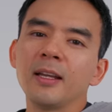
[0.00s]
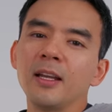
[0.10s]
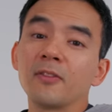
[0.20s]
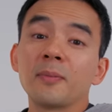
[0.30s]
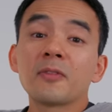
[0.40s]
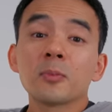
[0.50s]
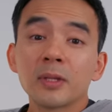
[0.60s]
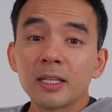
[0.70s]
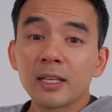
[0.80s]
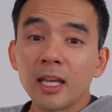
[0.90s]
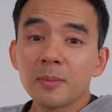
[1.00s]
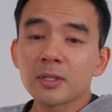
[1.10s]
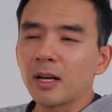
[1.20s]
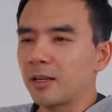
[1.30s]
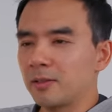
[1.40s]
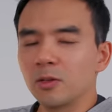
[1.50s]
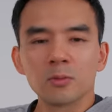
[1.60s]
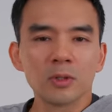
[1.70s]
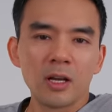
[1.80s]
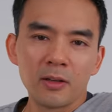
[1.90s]
Now if I'm ever playing games, I
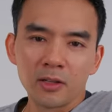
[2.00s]
don't rely